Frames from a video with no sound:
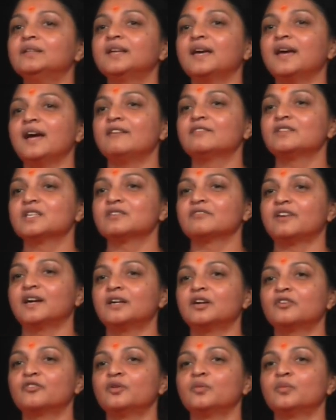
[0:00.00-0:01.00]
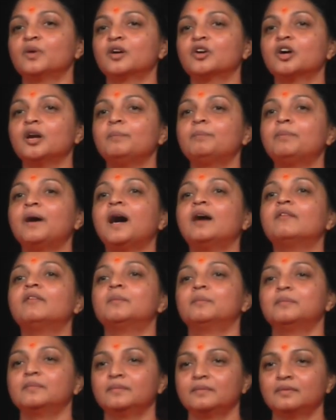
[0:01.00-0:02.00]
they have this wonderful word called
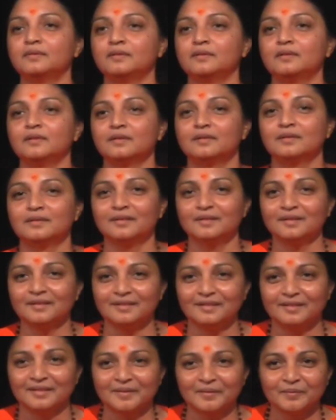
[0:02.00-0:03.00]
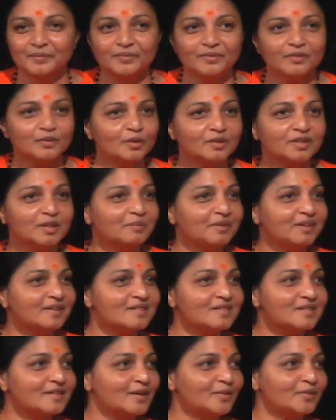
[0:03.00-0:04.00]
Pavam. No
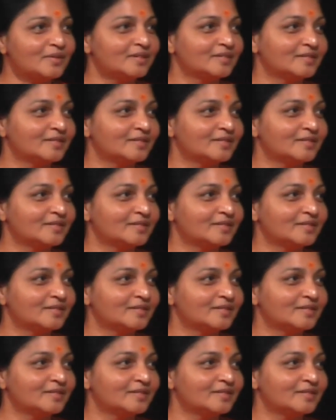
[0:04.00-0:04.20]
Tamilians around?